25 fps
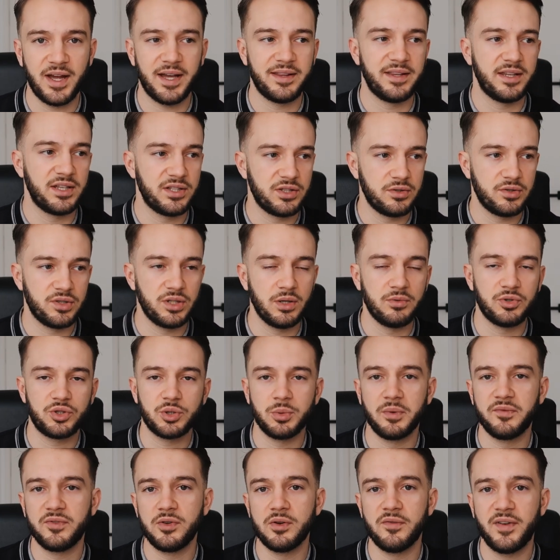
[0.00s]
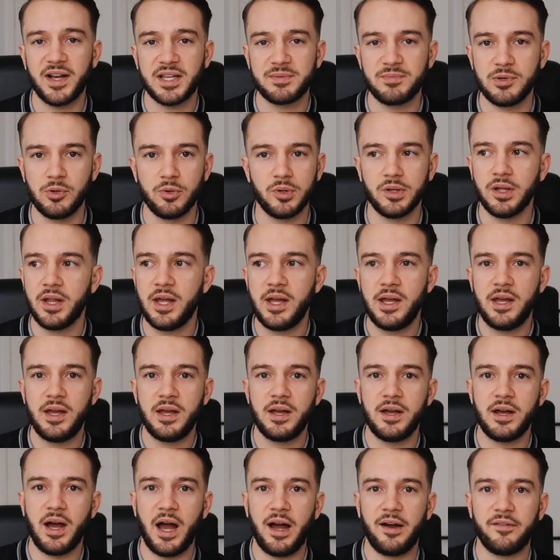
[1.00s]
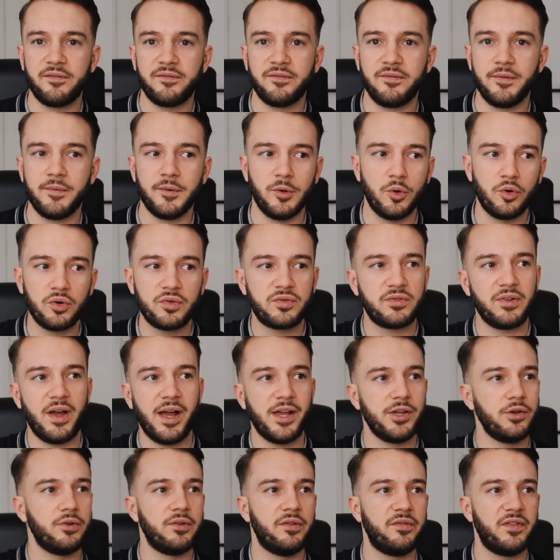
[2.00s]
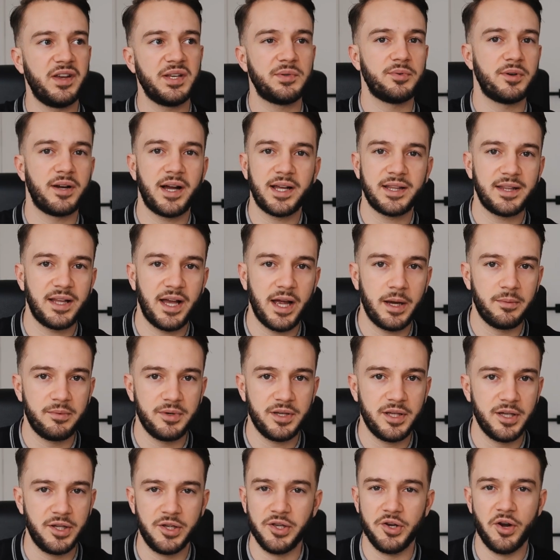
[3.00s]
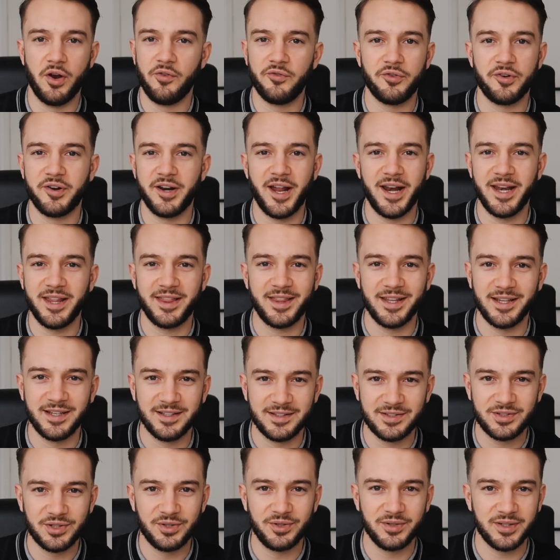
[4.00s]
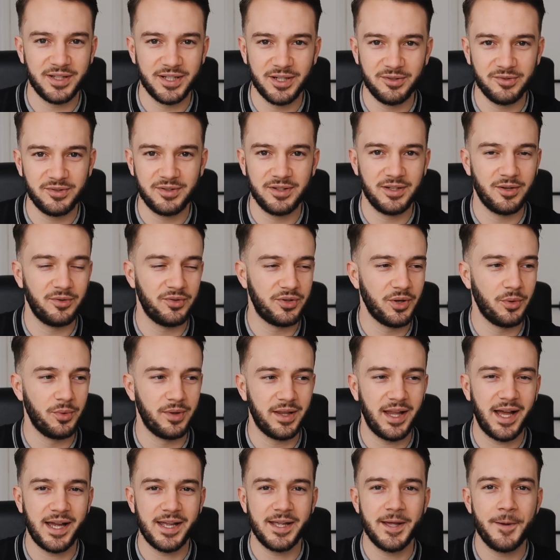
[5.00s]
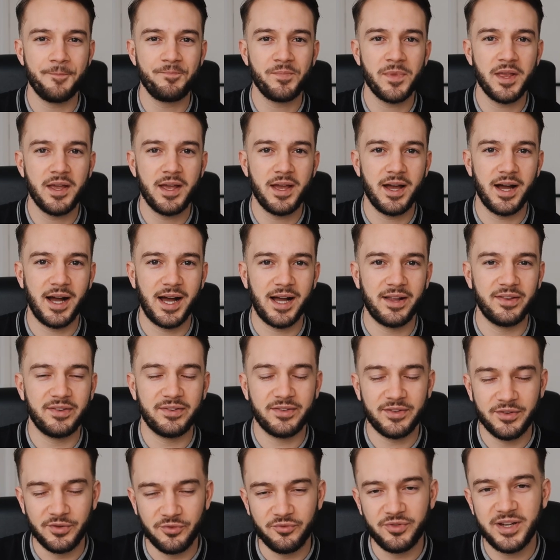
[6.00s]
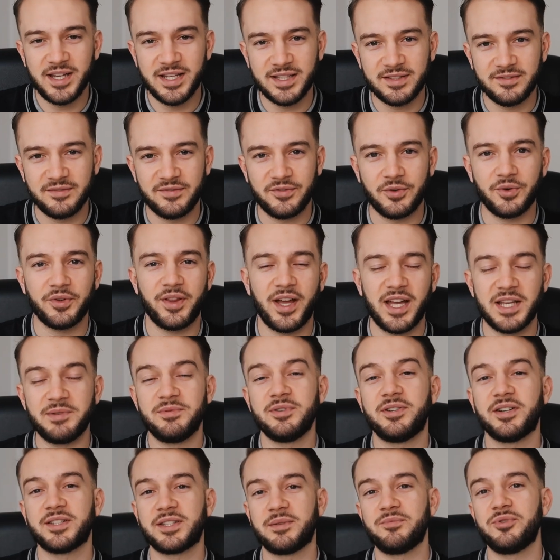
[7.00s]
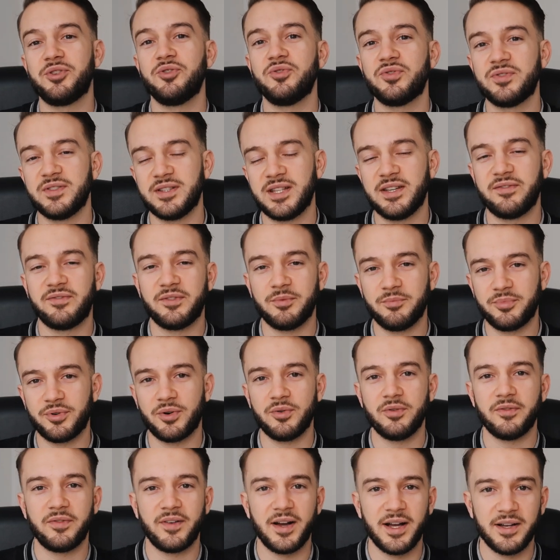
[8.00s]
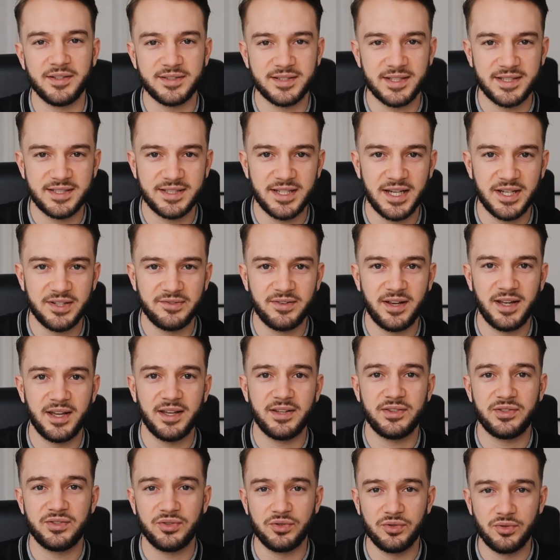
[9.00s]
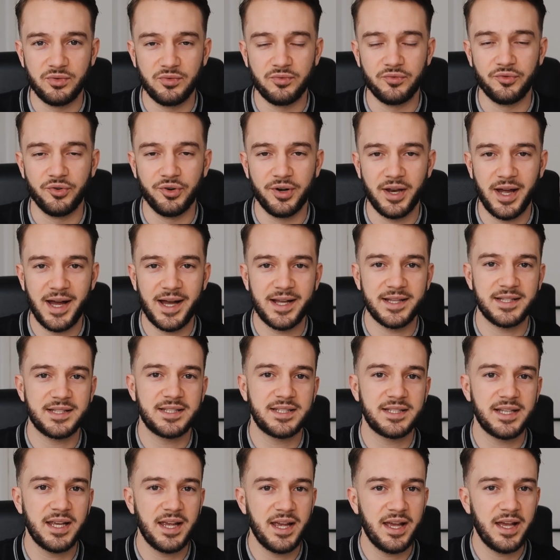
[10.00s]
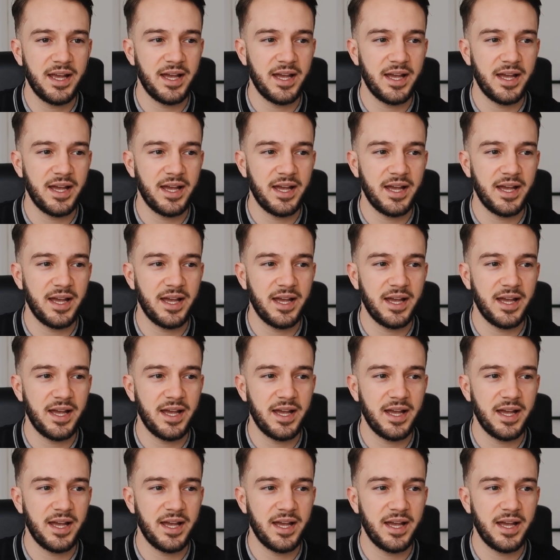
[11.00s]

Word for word: And then, you know, some of you have asked me, well, I've looked at your Facebook ad library, you're not running anything at all, you know, don't lie. And the reason for that is because I'm using different profiles, etc., to run ads.